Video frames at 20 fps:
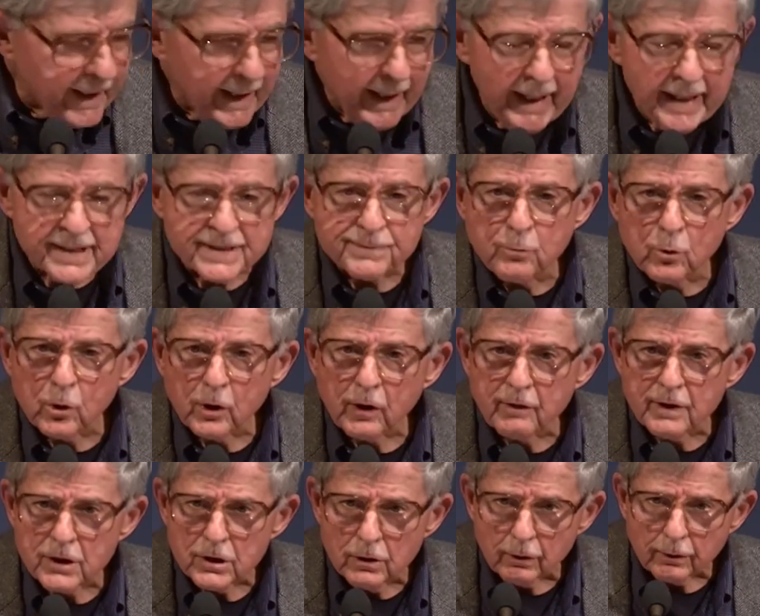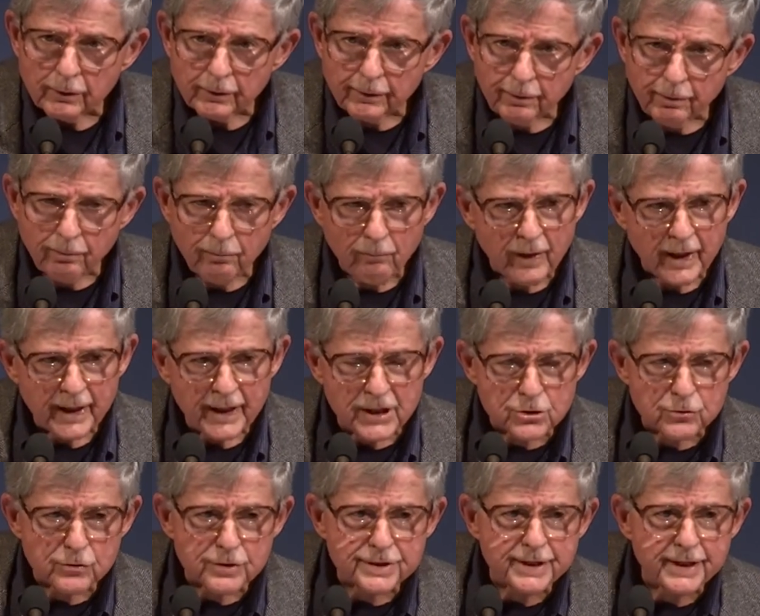It's more
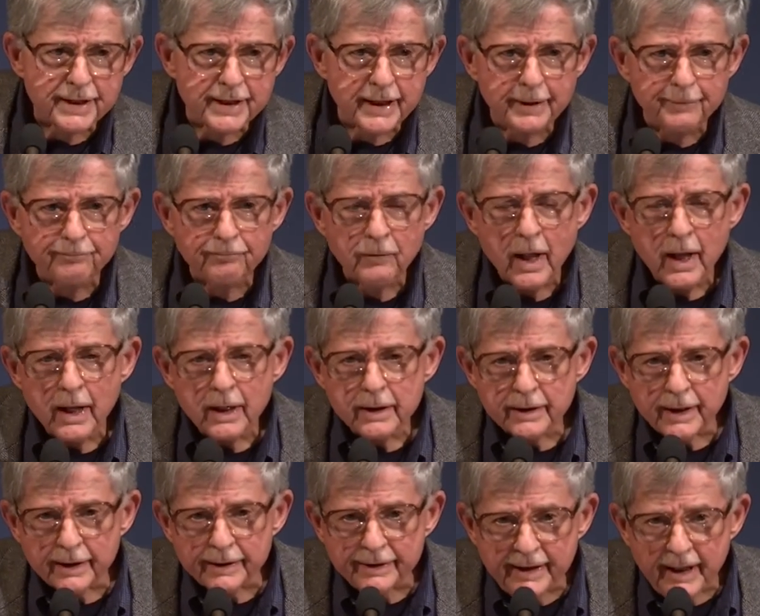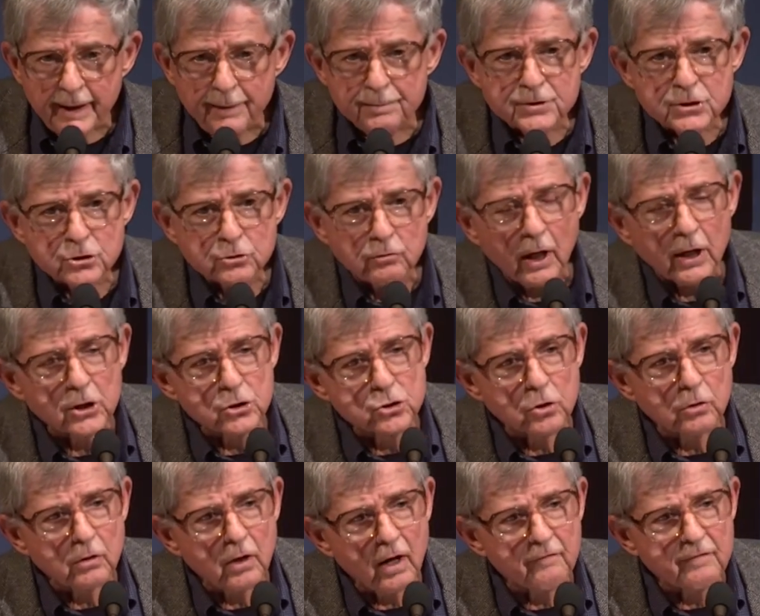interested in the deep
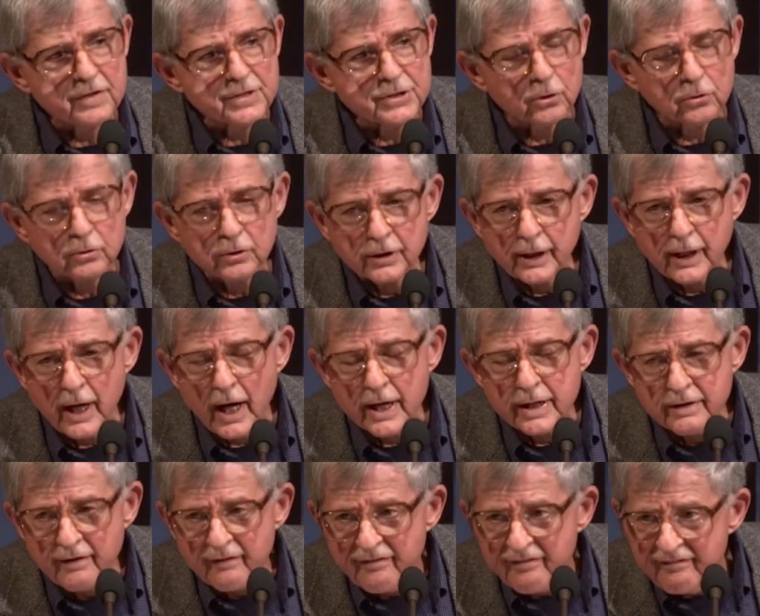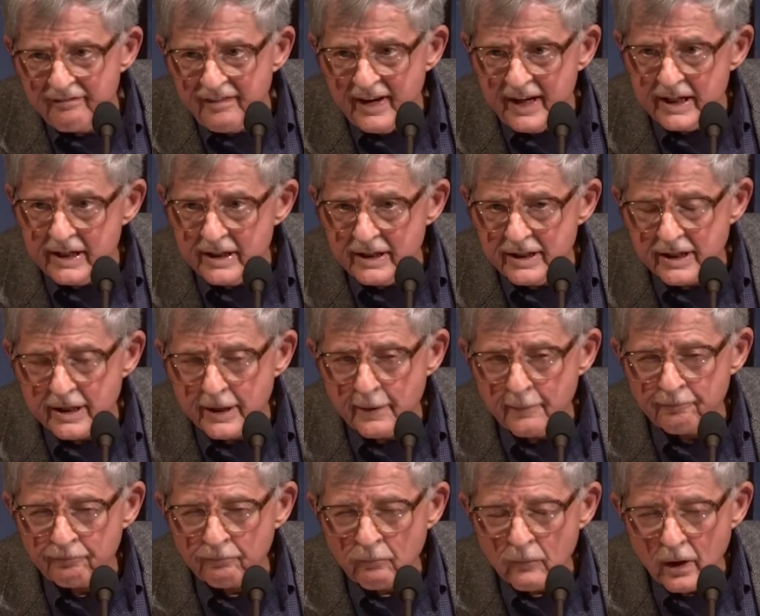structure of a certain kind of faith
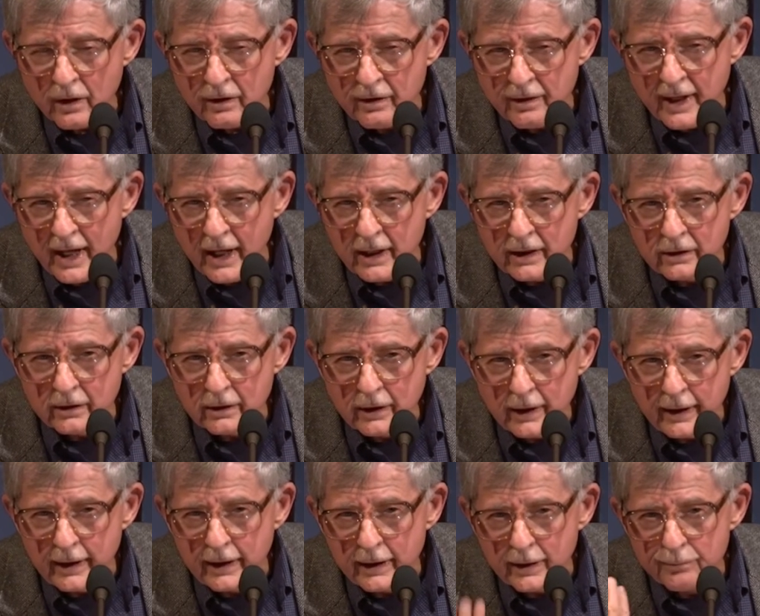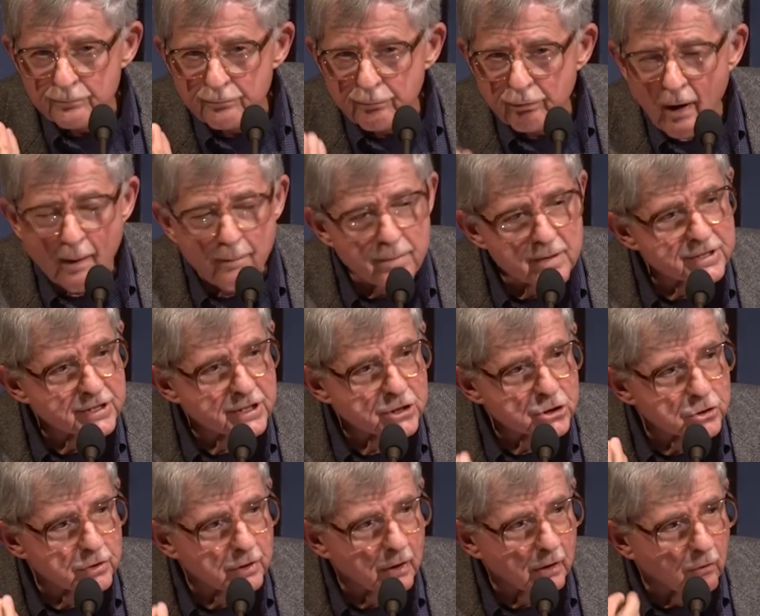than in
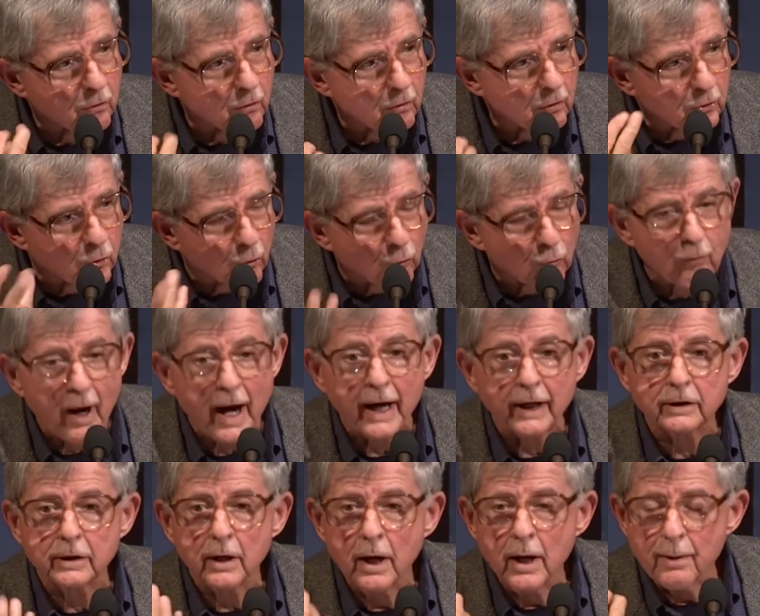correct